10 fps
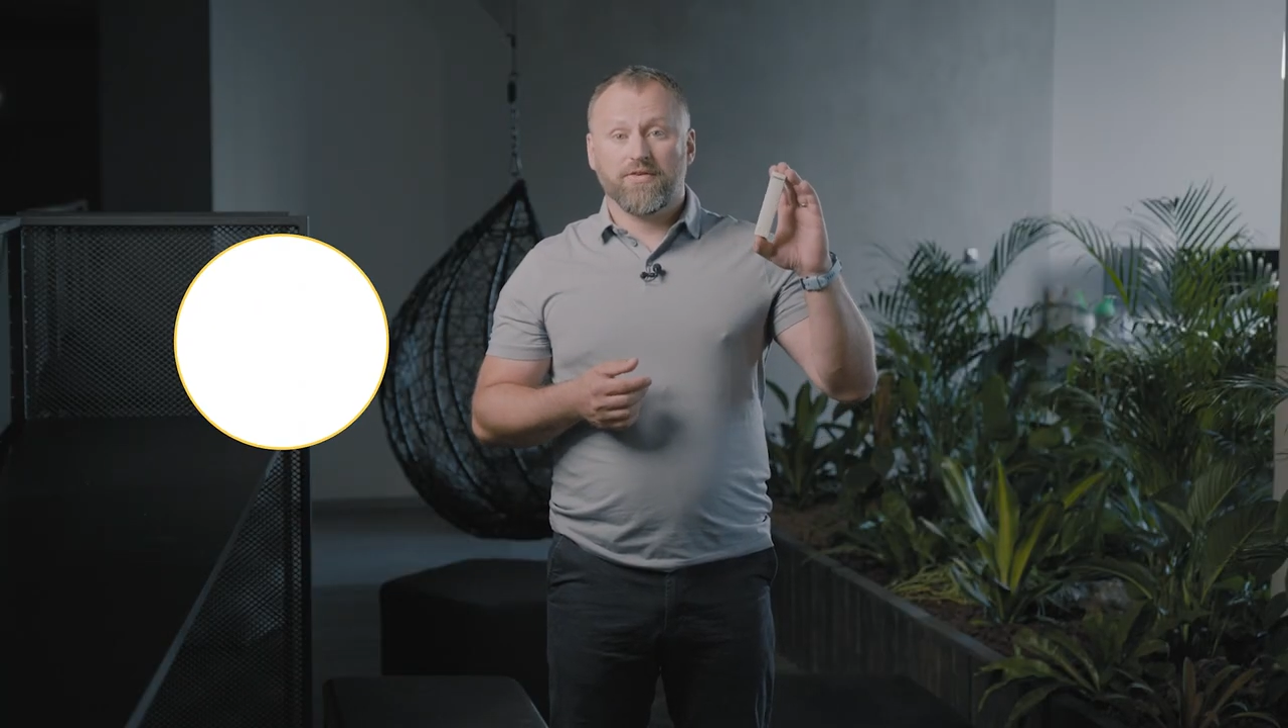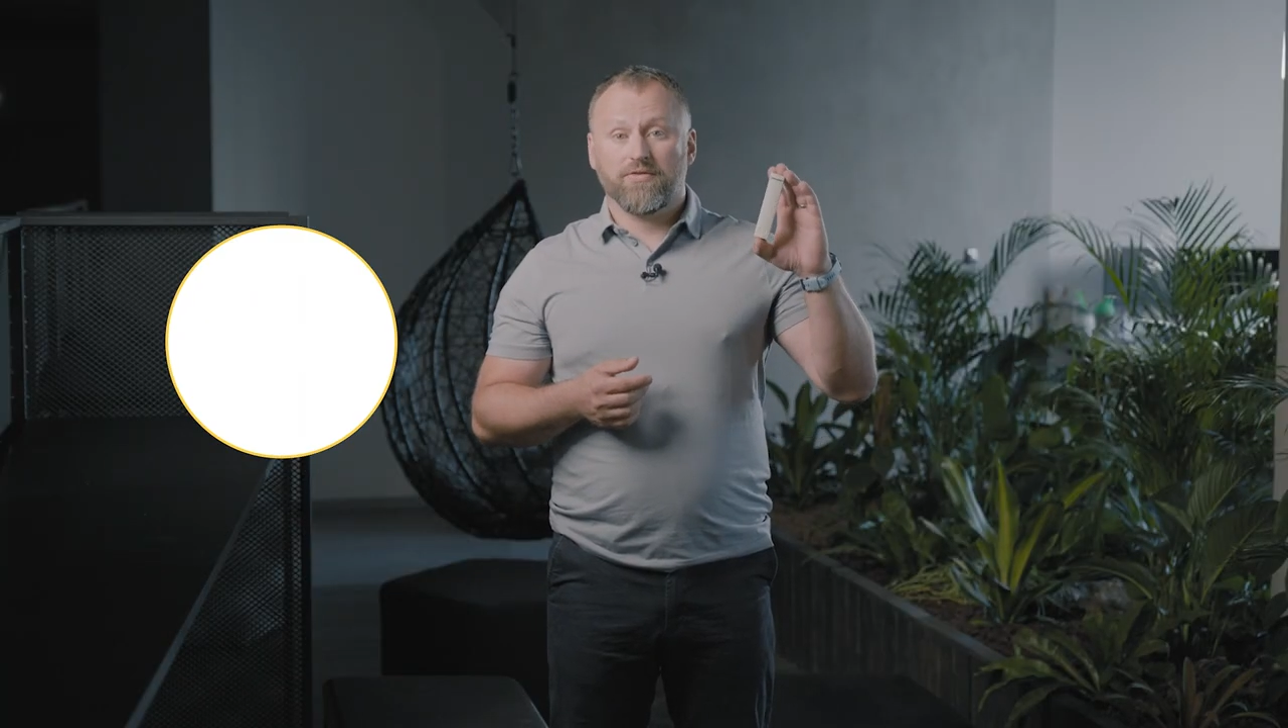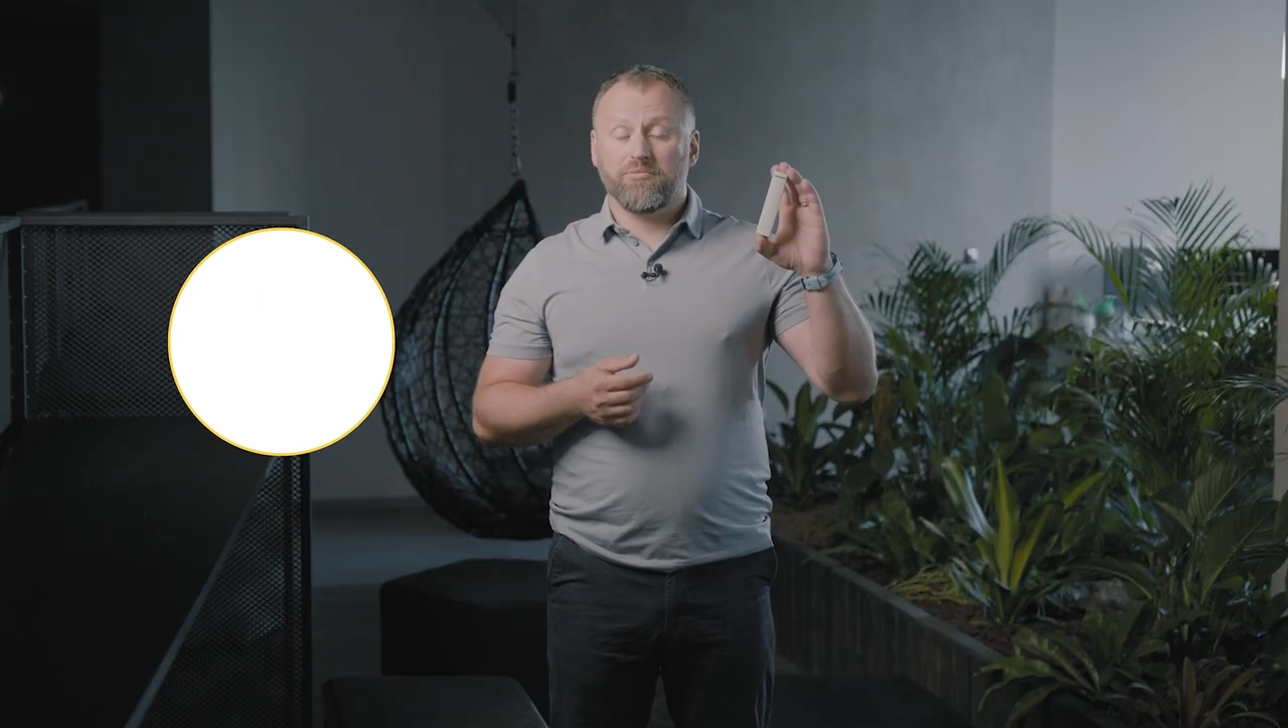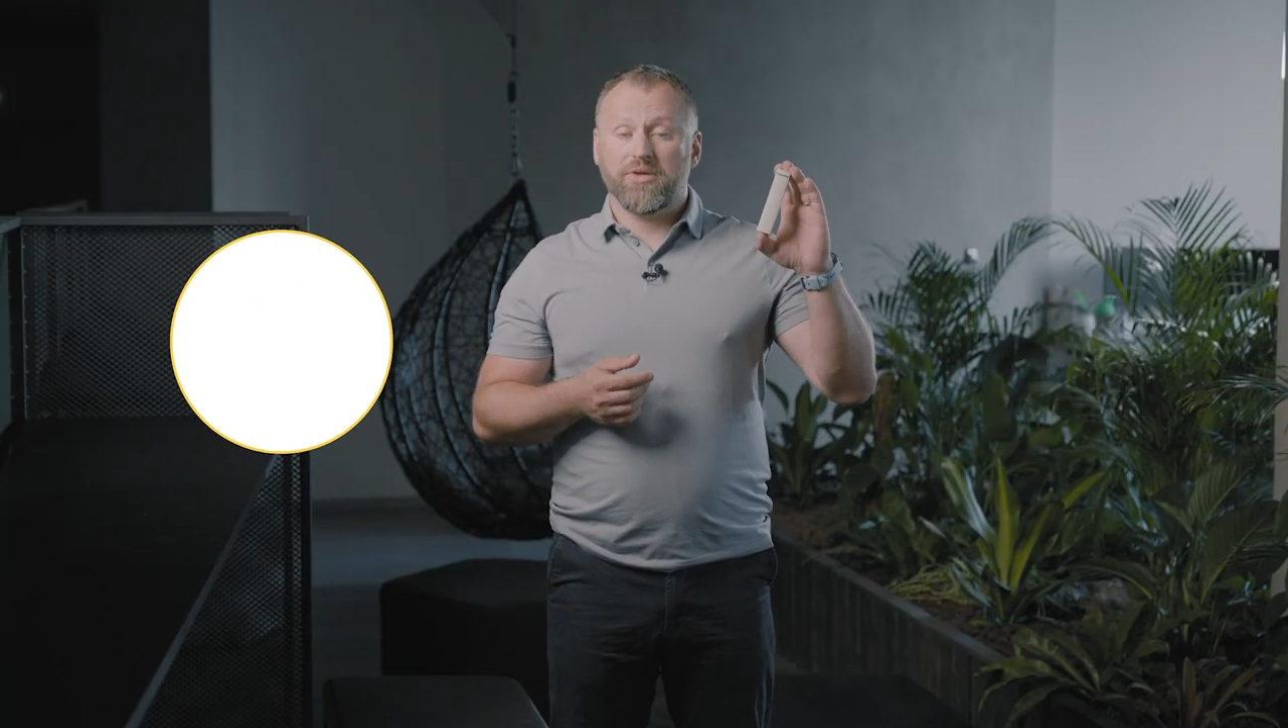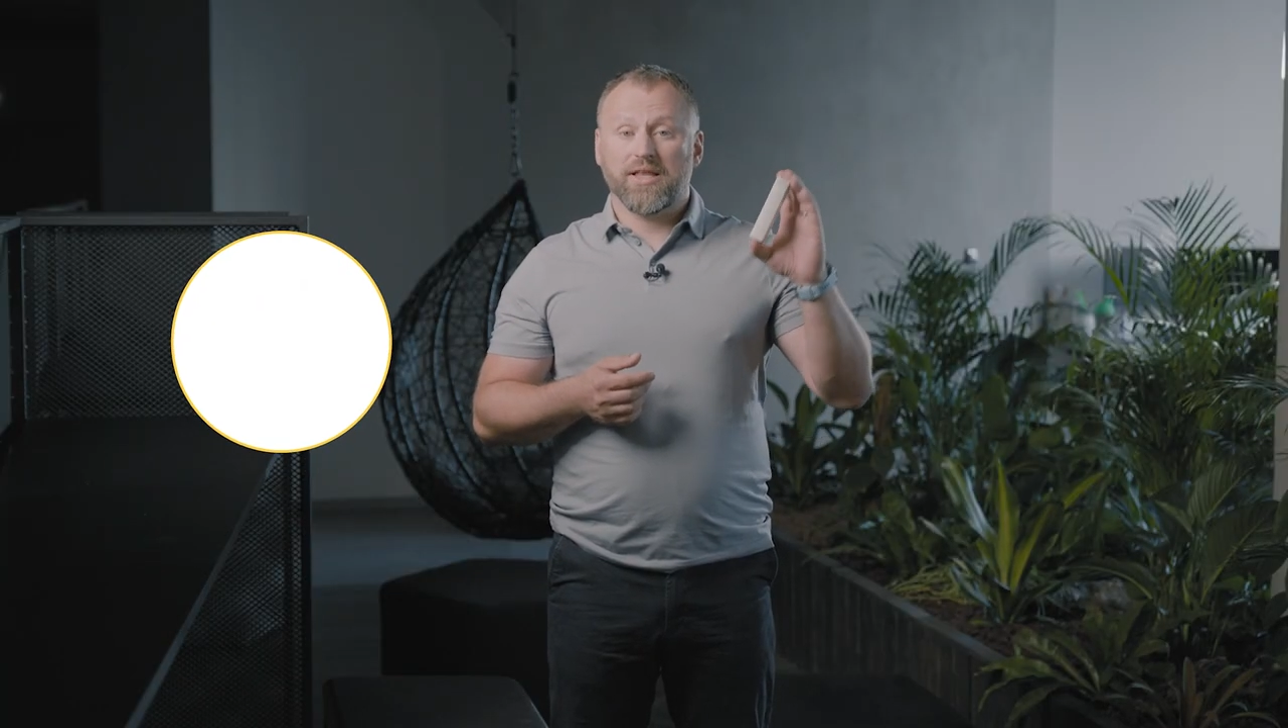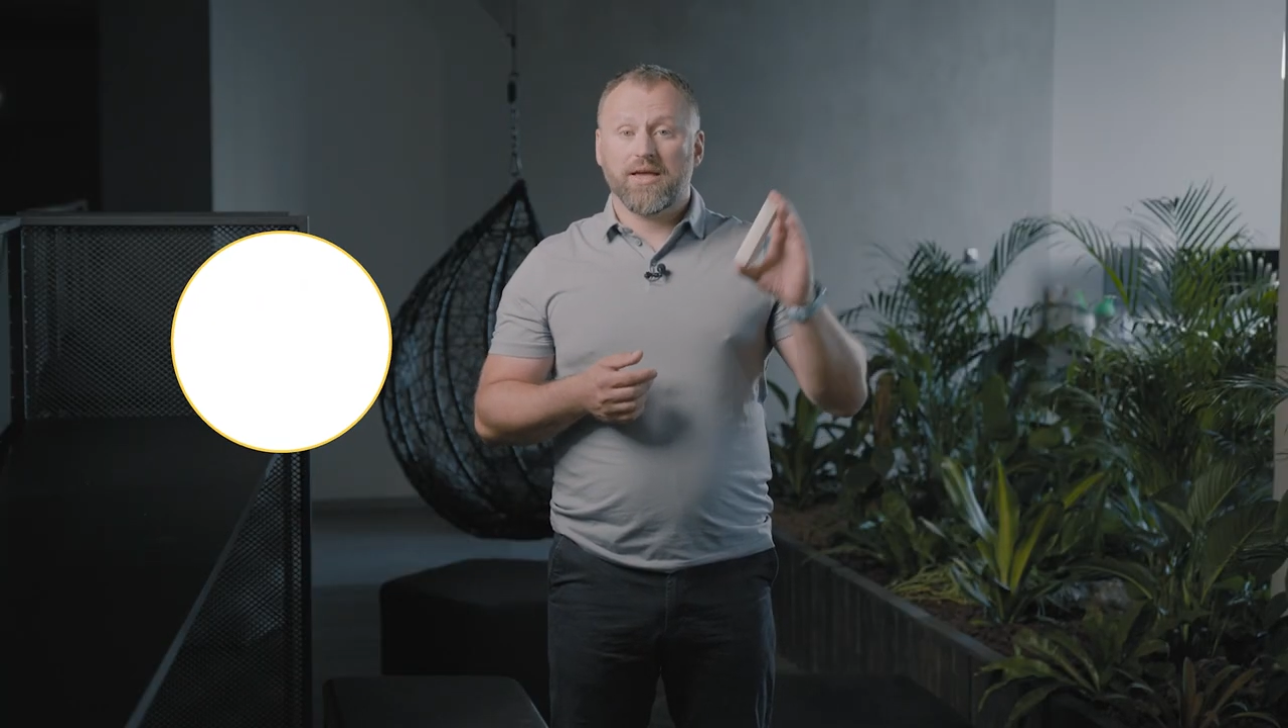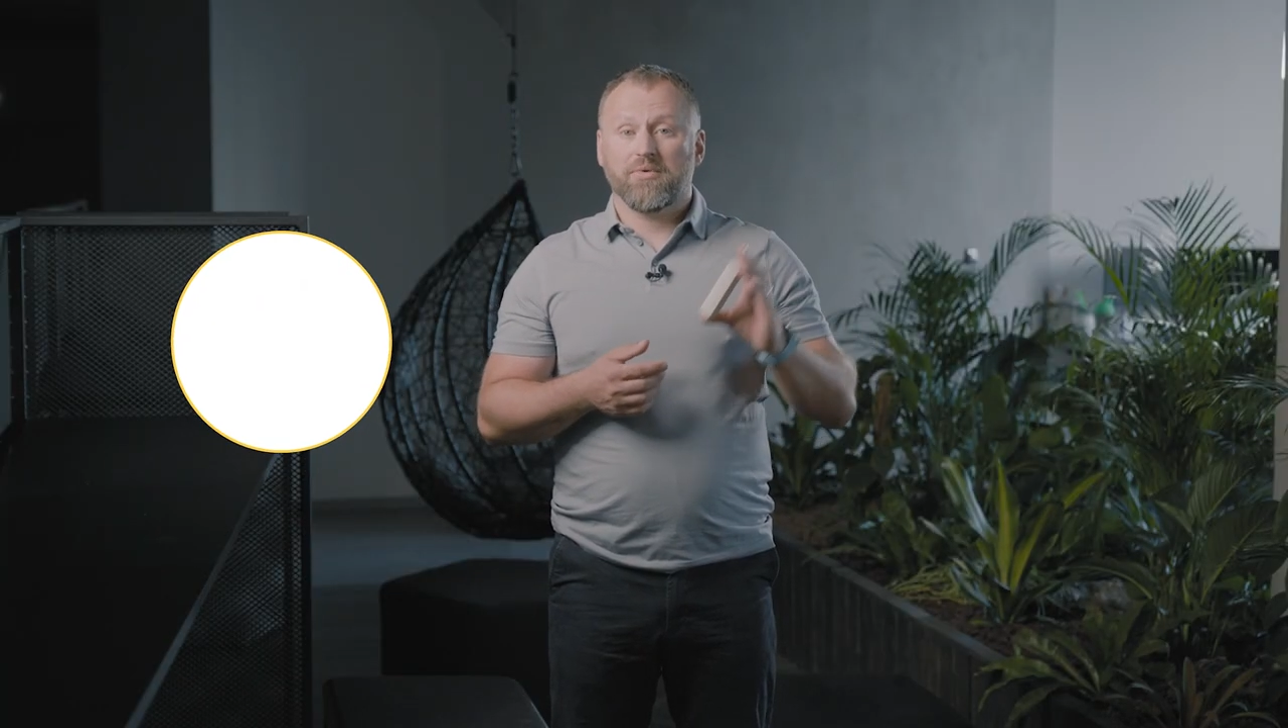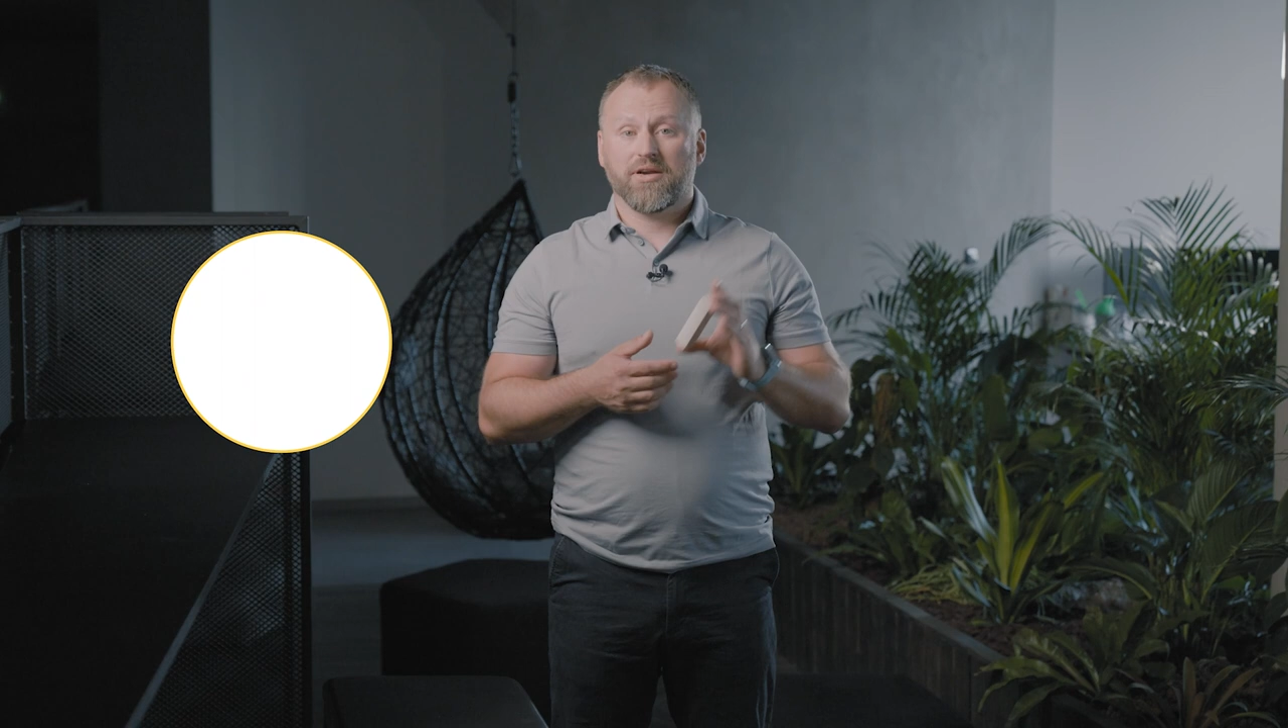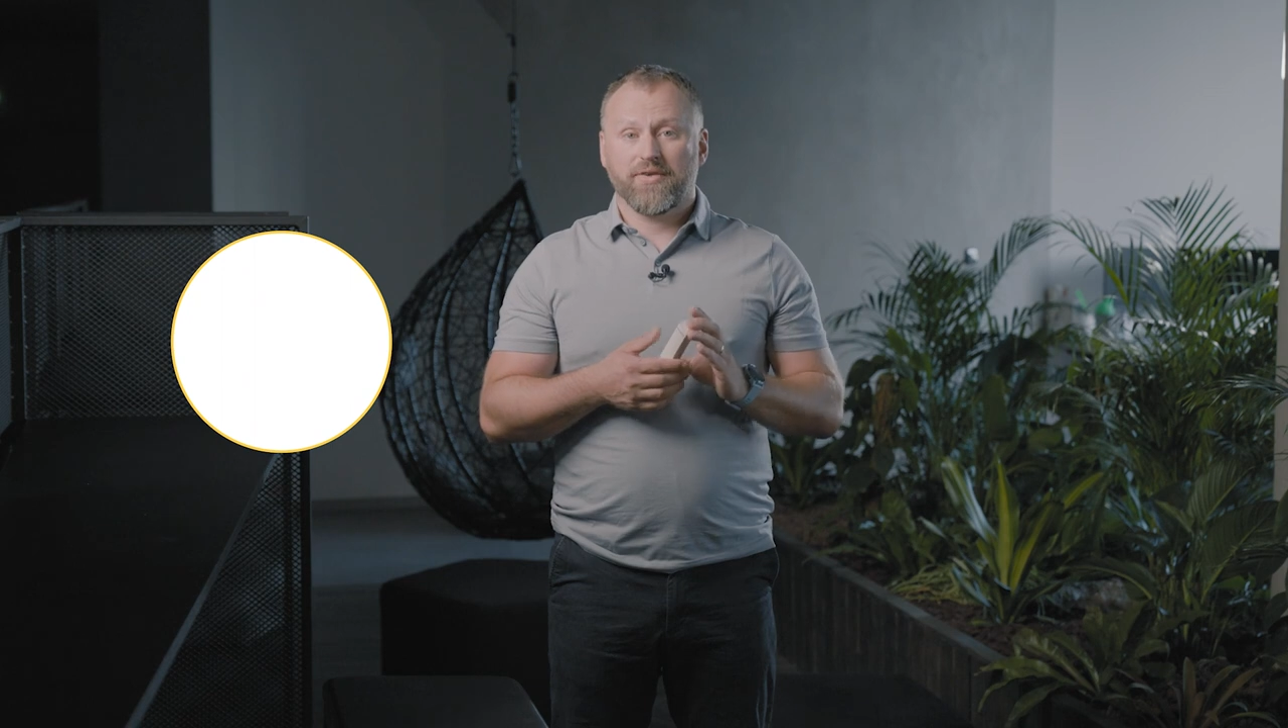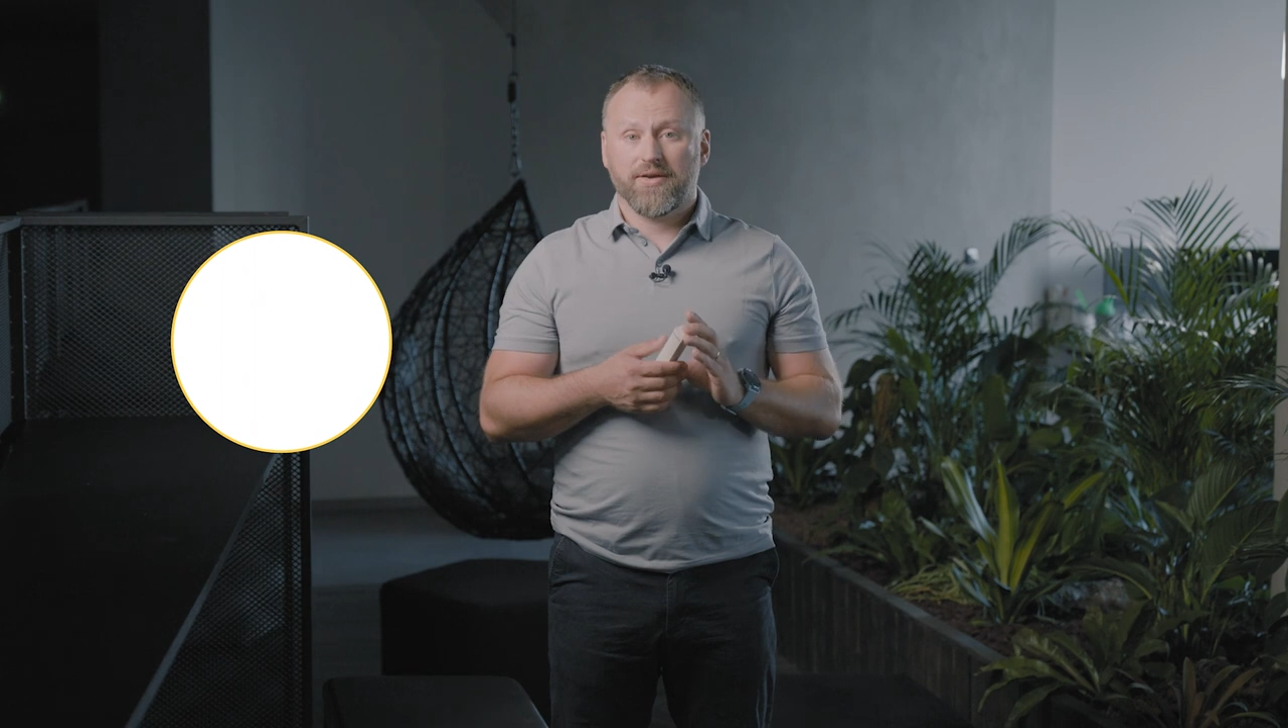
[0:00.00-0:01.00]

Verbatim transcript: In terms of